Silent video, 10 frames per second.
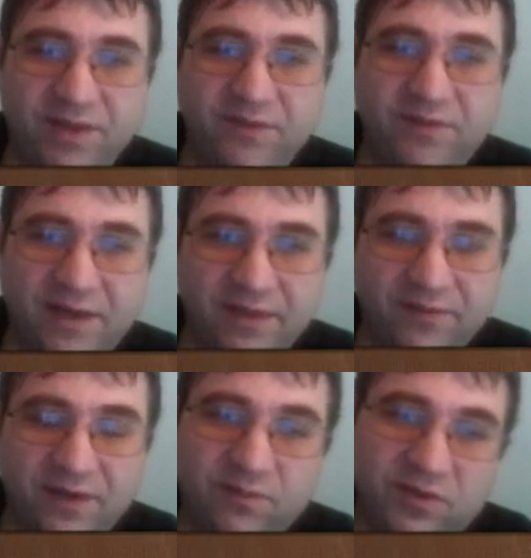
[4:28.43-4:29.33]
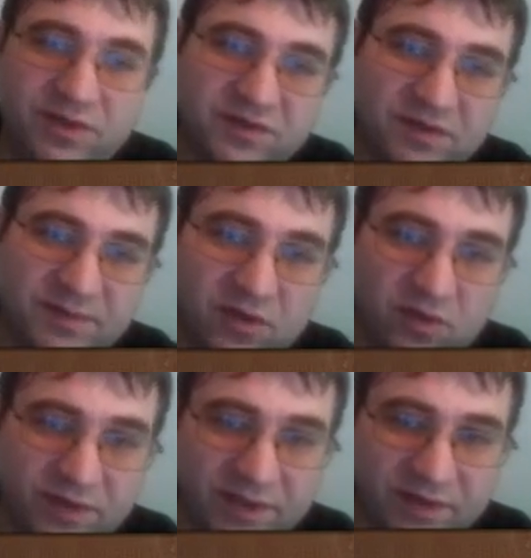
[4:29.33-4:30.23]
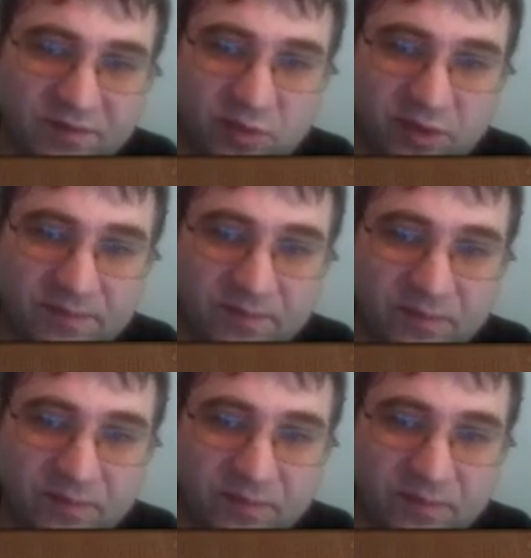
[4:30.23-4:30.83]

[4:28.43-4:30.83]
b5, and we're just going to be holding this pawn.